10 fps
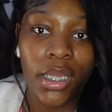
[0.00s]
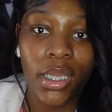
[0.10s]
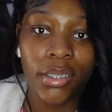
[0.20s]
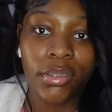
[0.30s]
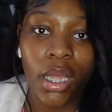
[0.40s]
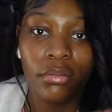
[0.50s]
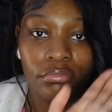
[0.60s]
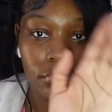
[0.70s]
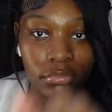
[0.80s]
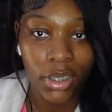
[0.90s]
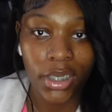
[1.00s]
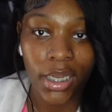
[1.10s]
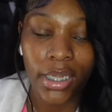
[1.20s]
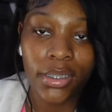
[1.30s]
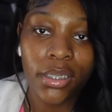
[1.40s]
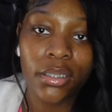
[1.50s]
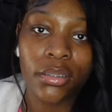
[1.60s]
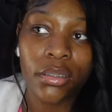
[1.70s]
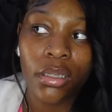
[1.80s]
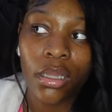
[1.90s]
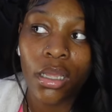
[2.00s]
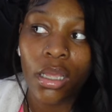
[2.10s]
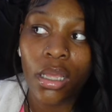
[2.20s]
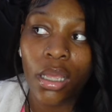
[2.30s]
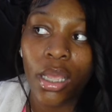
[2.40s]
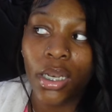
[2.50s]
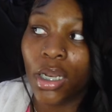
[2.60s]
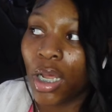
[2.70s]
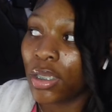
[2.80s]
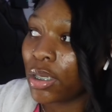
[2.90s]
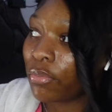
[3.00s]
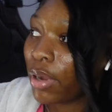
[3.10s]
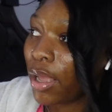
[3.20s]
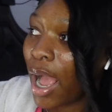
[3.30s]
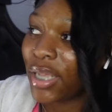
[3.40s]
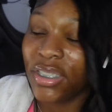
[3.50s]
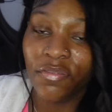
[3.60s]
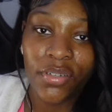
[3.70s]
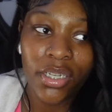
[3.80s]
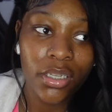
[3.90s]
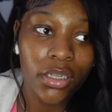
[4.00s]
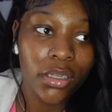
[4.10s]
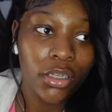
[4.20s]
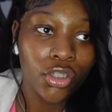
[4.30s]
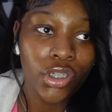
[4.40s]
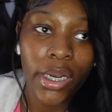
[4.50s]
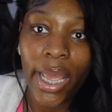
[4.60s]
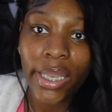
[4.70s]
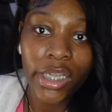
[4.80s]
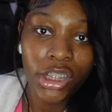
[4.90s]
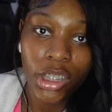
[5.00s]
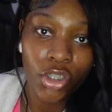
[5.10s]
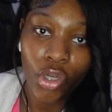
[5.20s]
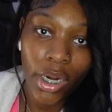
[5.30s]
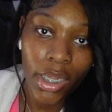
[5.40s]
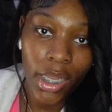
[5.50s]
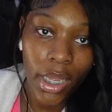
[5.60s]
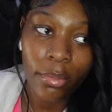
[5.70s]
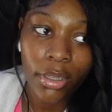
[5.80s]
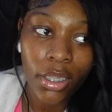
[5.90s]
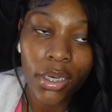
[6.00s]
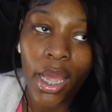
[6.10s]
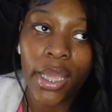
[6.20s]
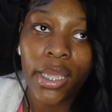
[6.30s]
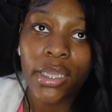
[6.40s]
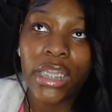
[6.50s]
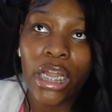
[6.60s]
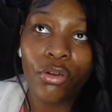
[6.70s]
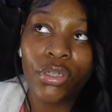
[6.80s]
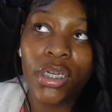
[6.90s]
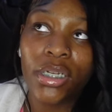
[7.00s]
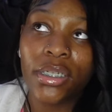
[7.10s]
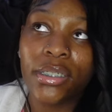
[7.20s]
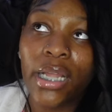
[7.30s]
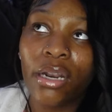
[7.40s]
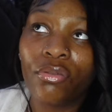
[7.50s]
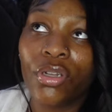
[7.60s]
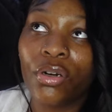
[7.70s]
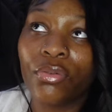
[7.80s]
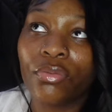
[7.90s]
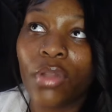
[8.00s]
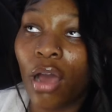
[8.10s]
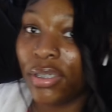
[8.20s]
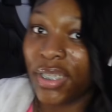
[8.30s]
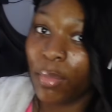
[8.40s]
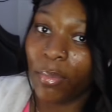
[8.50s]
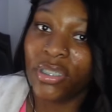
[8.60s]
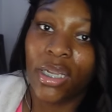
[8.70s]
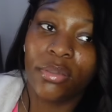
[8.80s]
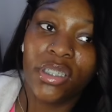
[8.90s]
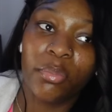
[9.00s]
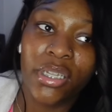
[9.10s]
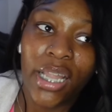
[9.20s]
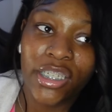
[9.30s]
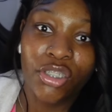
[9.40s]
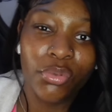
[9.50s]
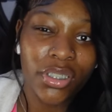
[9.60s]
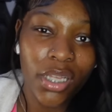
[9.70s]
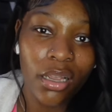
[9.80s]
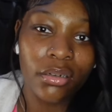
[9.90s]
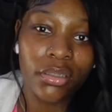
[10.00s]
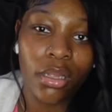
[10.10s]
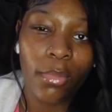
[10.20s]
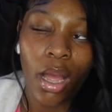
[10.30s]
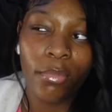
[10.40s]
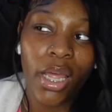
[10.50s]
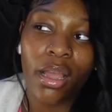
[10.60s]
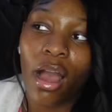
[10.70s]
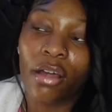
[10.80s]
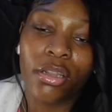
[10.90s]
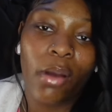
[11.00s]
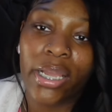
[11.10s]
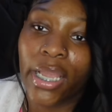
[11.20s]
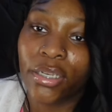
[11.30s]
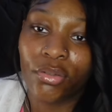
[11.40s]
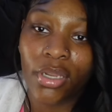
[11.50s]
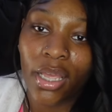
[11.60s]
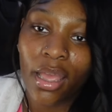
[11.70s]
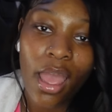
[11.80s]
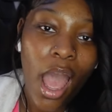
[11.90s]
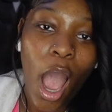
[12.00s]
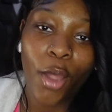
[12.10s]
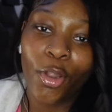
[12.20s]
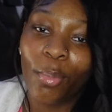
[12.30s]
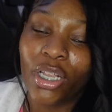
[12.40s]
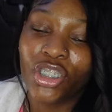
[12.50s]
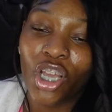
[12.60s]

he's like, he did like this. And then I look around, I see vanilla trying to act like she ain't trying to claim me. Like, not on the, not on no, oh, this ain't my bitch type shit, but like she was scared or something. I'm like, oh no, I can't do that. I don't know about